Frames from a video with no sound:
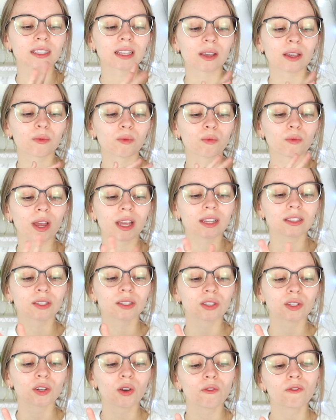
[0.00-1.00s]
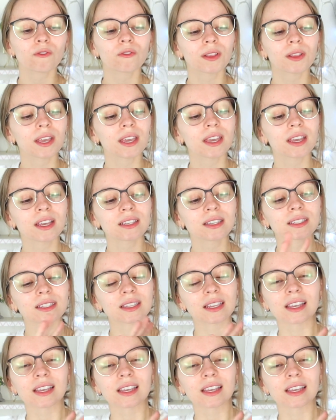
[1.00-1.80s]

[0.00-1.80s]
like red snowflakes